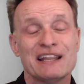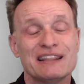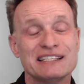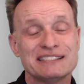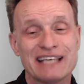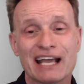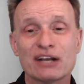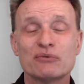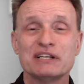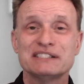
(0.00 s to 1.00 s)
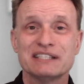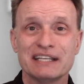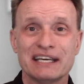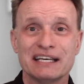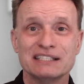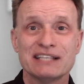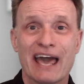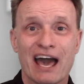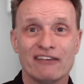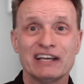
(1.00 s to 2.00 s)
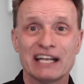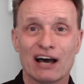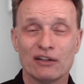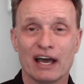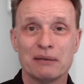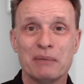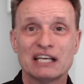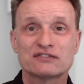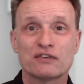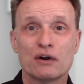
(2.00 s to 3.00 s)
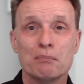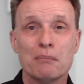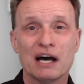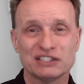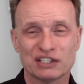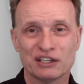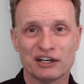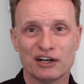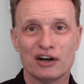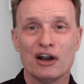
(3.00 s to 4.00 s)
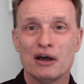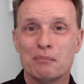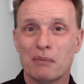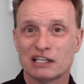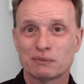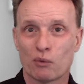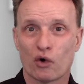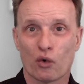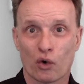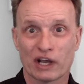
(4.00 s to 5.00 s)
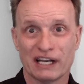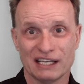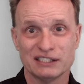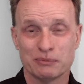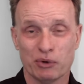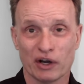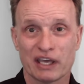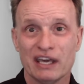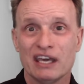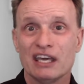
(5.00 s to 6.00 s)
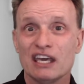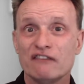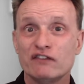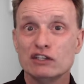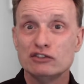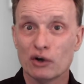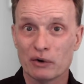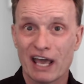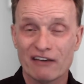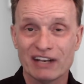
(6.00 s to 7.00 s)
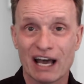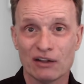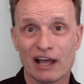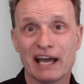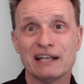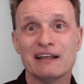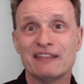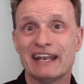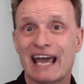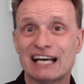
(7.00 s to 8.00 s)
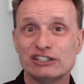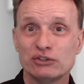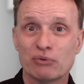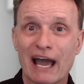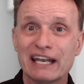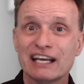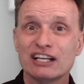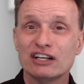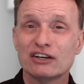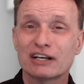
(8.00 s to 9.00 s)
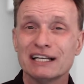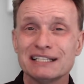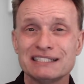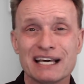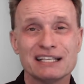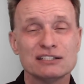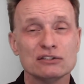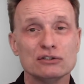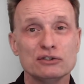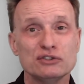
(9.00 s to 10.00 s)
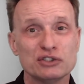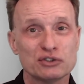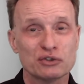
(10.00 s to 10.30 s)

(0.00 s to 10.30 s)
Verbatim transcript: The second reason is having an outline makes for a much clearer, much more organized book. If you don't have an outline, then as you write it, you're going to tend to lose your